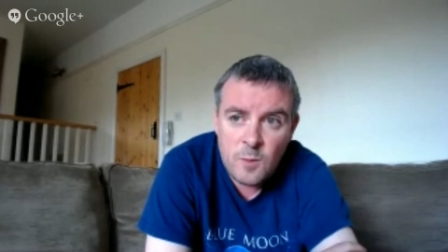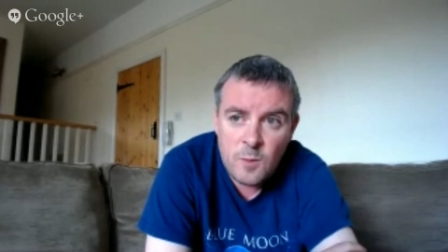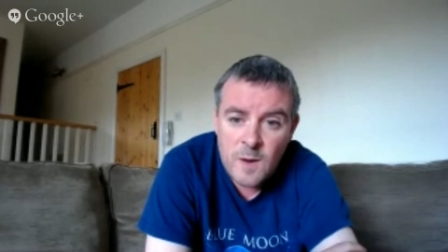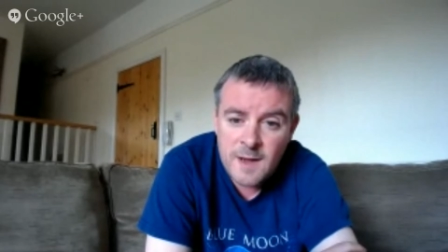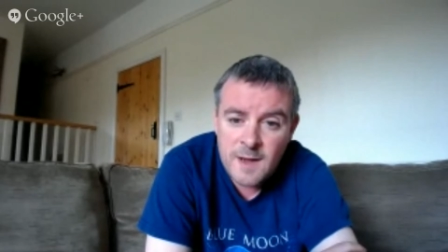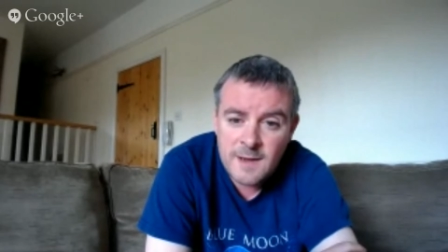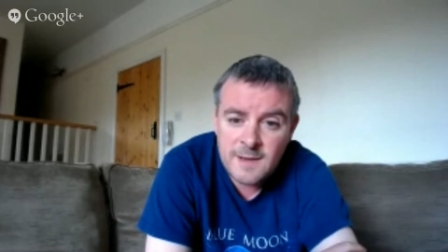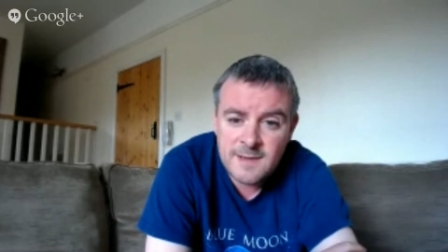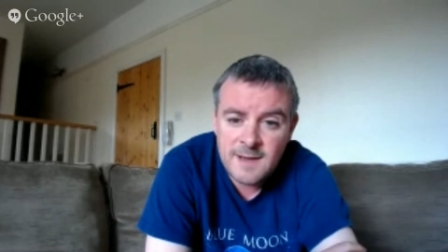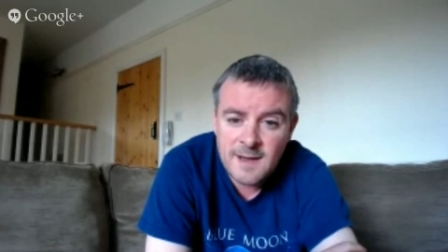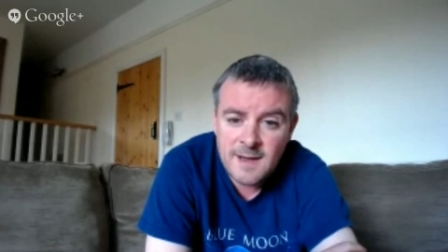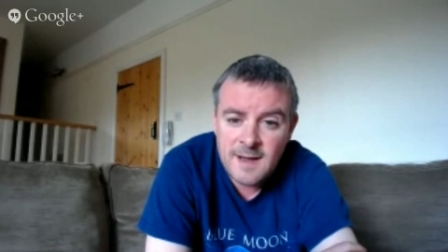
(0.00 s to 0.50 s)
the
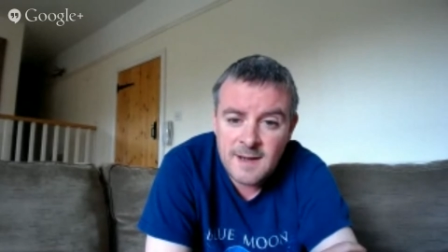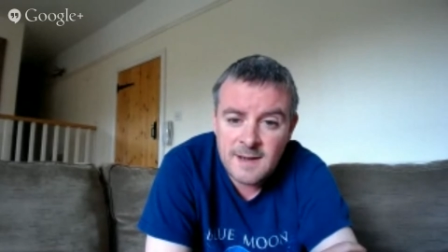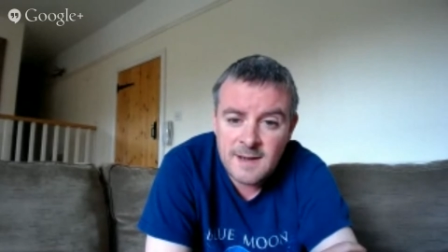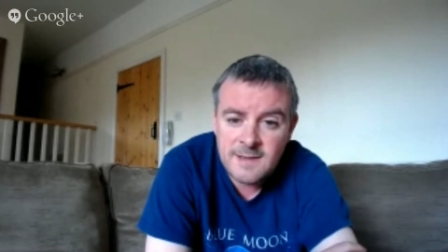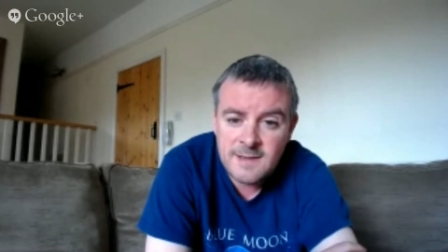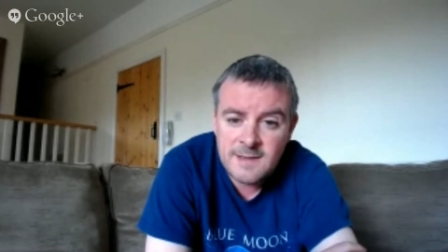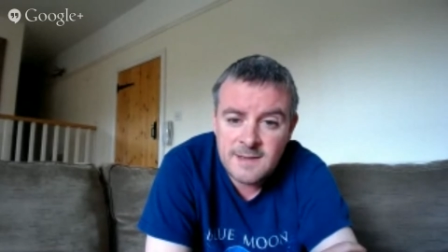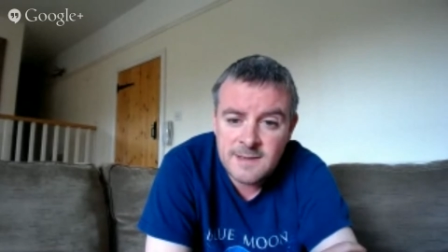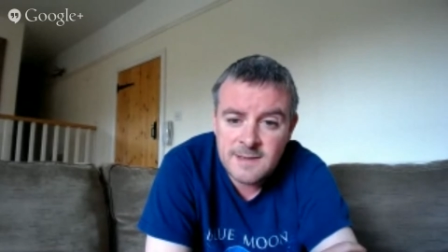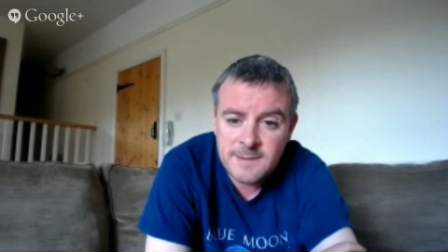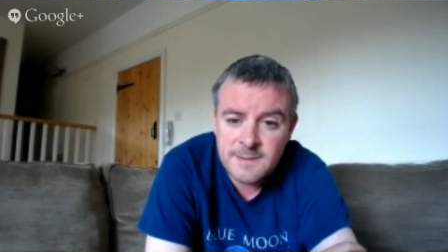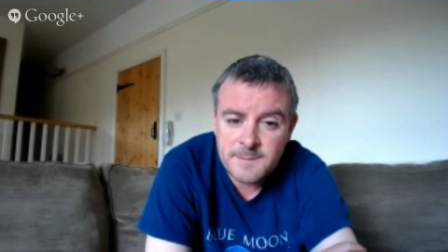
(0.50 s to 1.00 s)
away
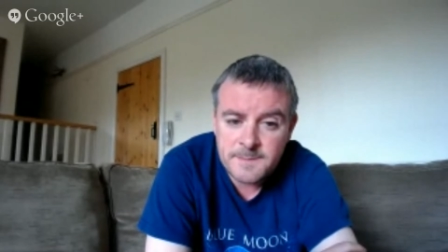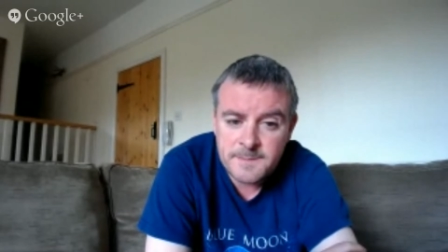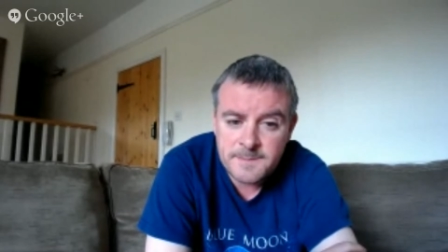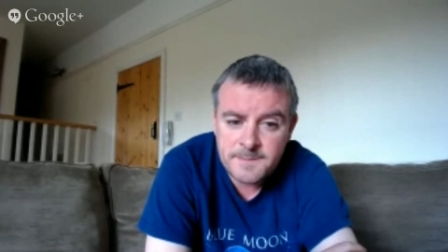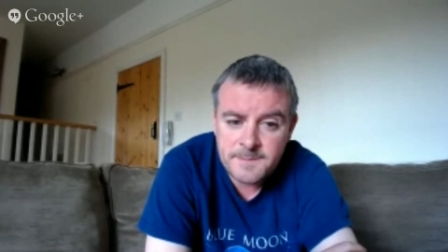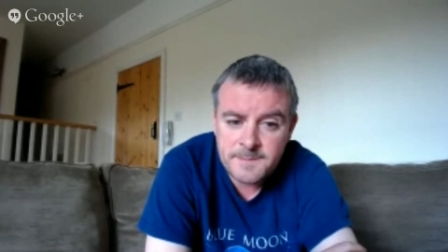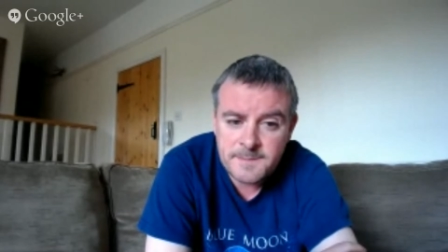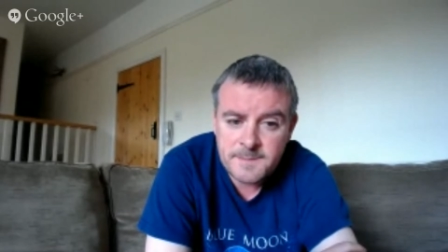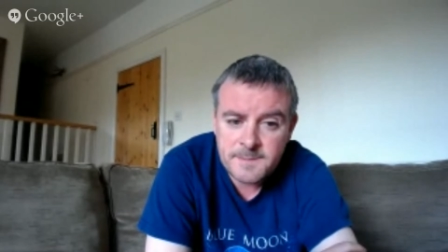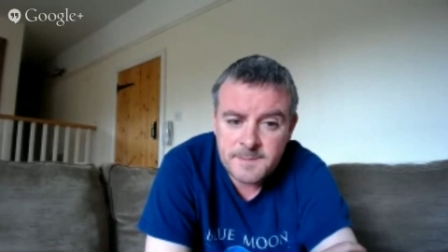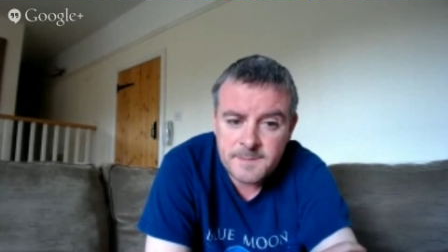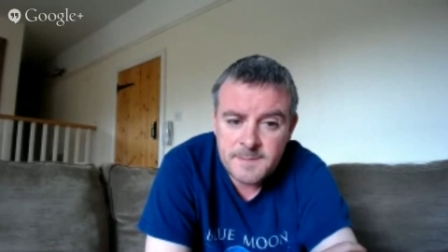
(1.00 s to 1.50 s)
sides,
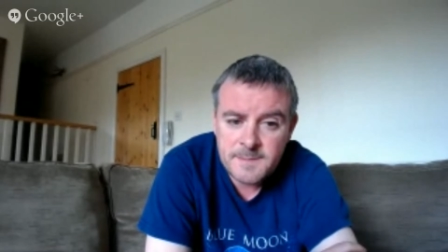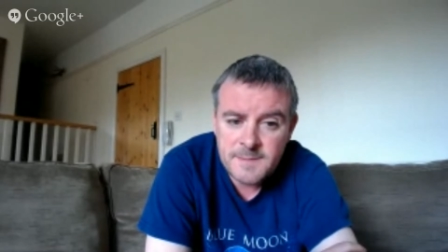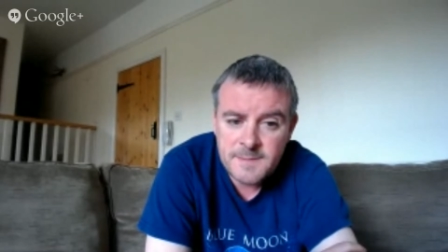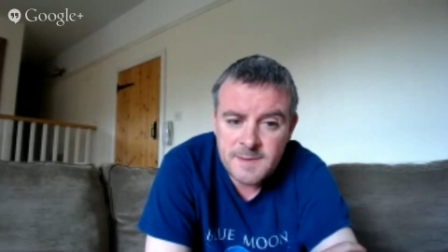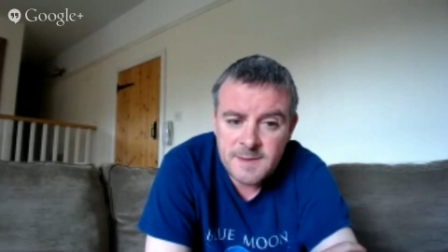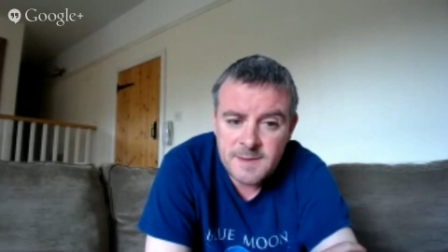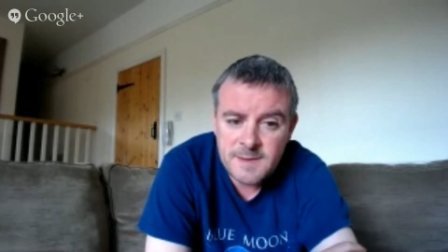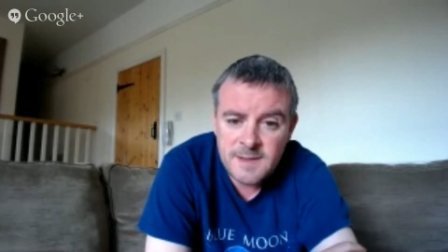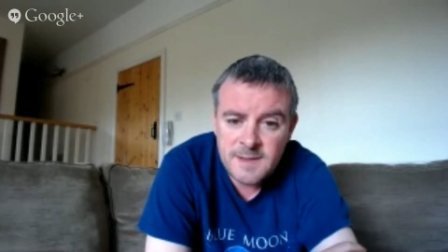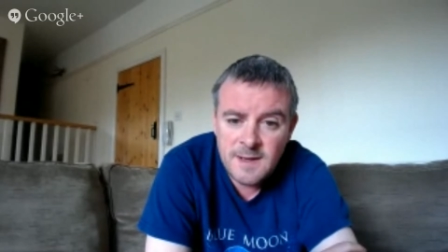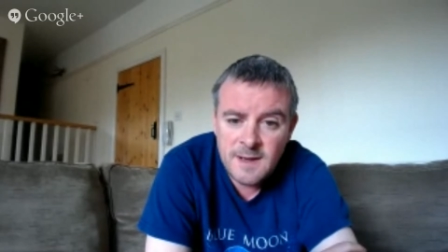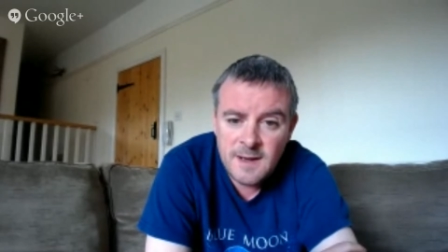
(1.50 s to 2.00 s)

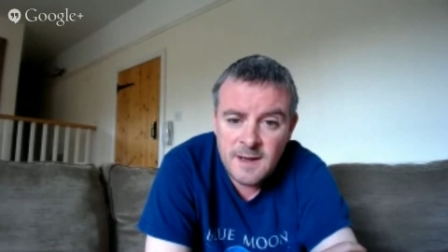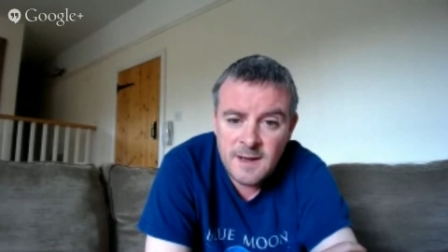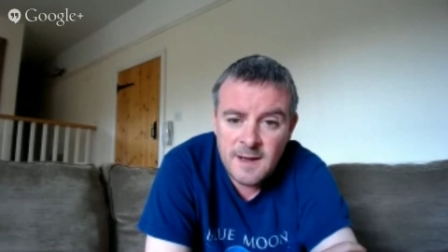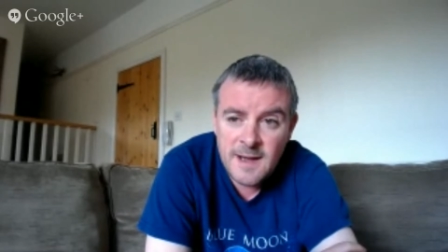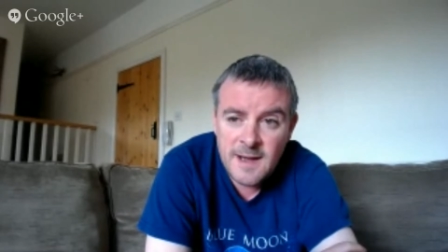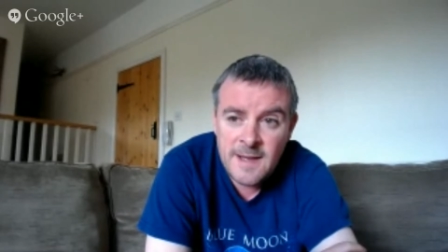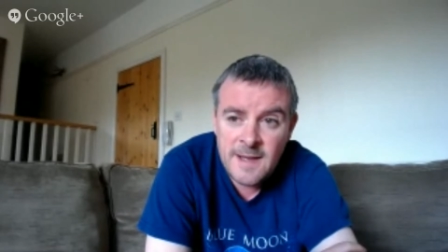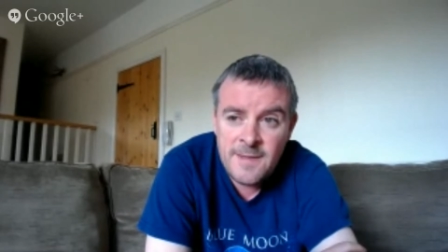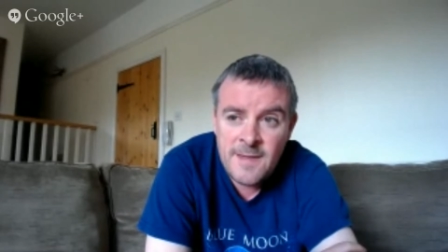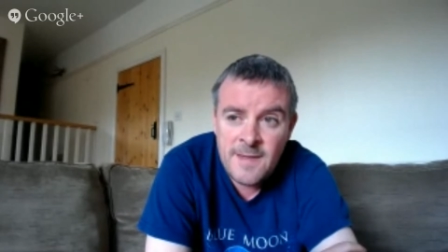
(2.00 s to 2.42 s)
in